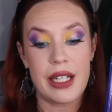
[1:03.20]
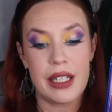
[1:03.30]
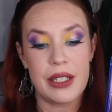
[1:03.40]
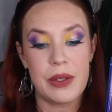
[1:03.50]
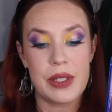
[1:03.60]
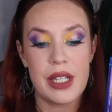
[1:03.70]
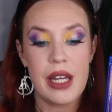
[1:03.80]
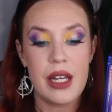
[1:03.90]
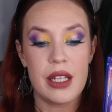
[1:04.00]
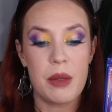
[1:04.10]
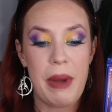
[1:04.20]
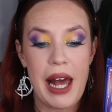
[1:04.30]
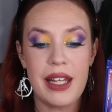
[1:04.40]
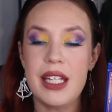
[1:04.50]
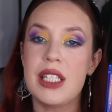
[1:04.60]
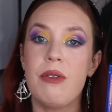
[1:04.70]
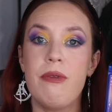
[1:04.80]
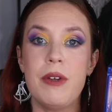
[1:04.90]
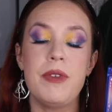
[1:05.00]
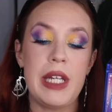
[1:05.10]
yellows. The palette is
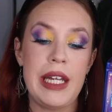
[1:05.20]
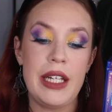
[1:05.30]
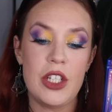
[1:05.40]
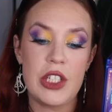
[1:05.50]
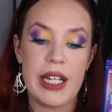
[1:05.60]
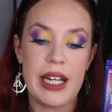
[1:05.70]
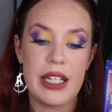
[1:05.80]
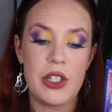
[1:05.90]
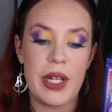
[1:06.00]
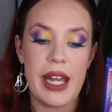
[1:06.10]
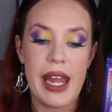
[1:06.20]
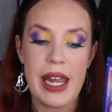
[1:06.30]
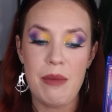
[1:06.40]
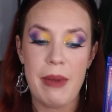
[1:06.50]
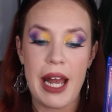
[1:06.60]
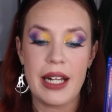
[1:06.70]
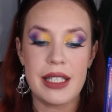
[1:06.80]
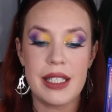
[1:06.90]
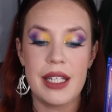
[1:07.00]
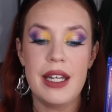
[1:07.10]
15 shades. You get 8
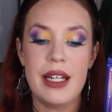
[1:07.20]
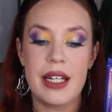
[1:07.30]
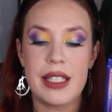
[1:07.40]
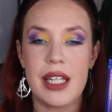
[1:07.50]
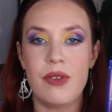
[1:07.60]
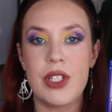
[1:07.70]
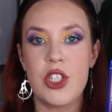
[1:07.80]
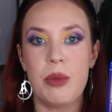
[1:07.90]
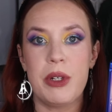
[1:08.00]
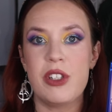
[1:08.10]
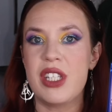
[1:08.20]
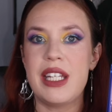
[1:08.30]
mattes and 7 shimmers.